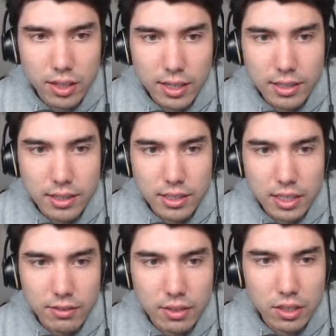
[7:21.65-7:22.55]

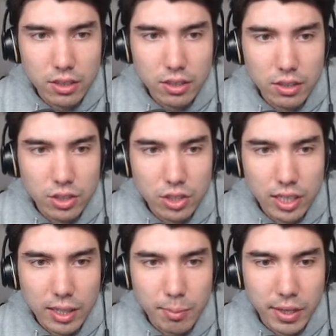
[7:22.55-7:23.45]
A7 or just
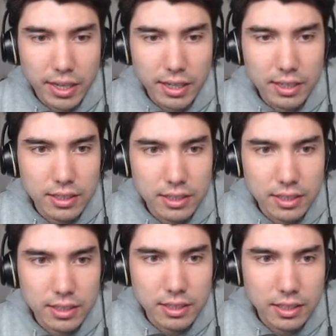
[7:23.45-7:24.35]
knight back to
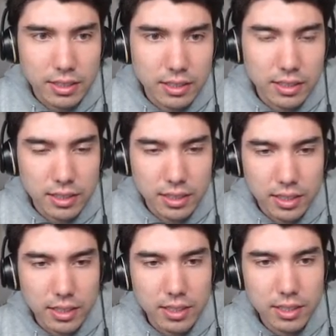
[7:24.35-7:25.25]

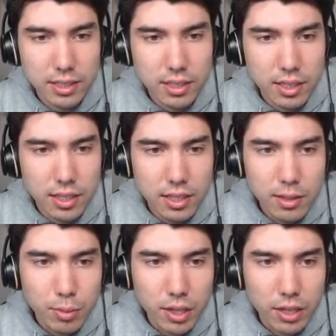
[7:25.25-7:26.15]
C6.
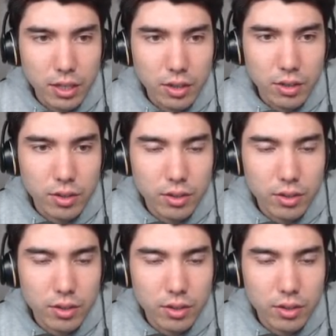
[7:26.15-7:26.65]
But I don't know.